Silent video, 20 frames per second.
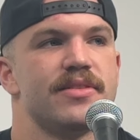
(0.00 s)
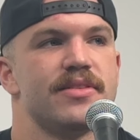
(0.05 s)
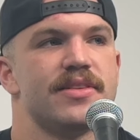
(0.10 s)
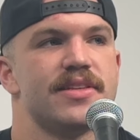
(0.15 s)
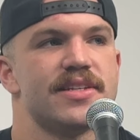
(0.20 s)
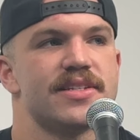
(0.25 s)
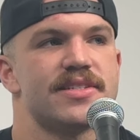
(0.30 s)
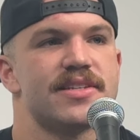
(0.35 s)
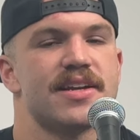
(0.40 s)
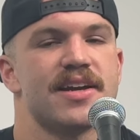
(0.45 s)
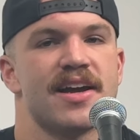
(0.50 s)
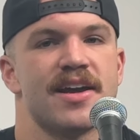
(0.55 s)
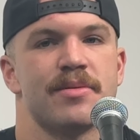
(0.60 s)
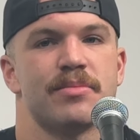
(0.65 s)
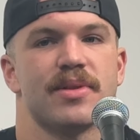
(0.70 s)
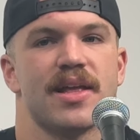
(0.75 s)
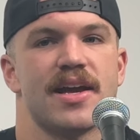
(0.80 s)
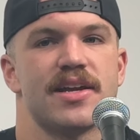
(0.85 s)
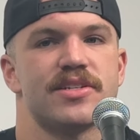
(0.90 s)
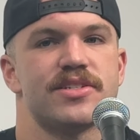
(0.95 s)
this
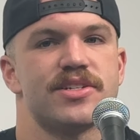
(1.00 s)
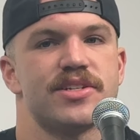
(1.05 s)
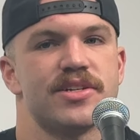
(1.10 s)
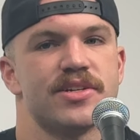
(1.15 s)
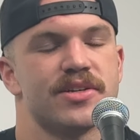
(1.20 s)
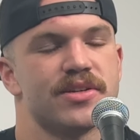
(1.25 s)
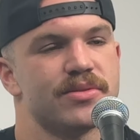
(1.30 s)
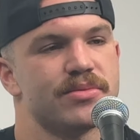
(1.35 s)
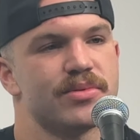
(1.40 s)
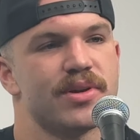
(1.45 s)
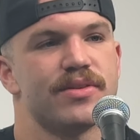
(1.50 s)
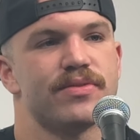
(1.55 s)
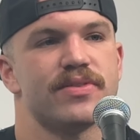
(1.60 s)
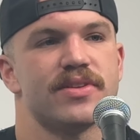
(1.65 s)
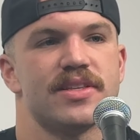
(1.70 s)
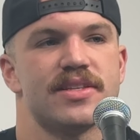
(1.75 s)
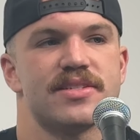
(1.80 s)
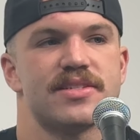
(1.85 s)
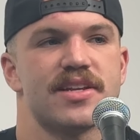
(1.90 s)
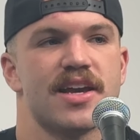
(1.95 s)
time last year,
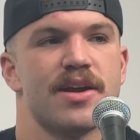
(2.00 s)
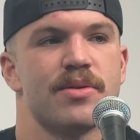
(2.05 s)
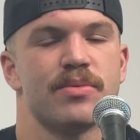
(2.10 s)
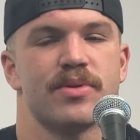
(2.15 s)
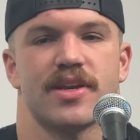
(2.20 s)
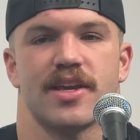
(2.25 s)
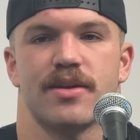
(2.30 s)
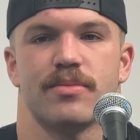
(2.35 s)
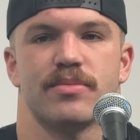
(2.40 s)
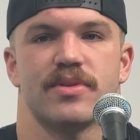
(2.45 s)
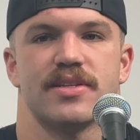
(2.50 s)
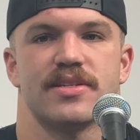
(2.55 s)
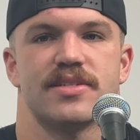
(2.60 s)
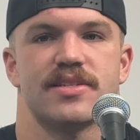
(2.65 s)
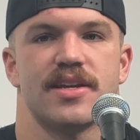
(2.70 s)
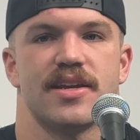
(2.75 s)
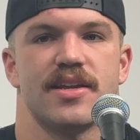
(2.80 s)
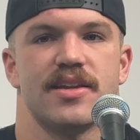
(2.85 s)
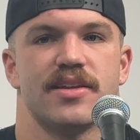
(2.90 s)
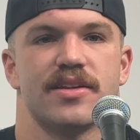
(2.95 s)
roughly this time we came to the
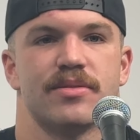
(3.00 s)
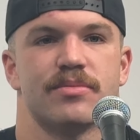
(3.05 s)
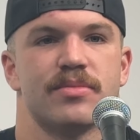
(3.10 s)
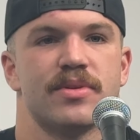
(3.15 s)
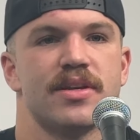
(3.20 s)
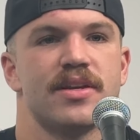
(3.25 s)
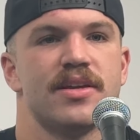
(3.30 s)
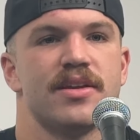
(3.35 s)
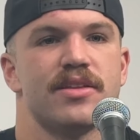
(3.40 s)
stadium,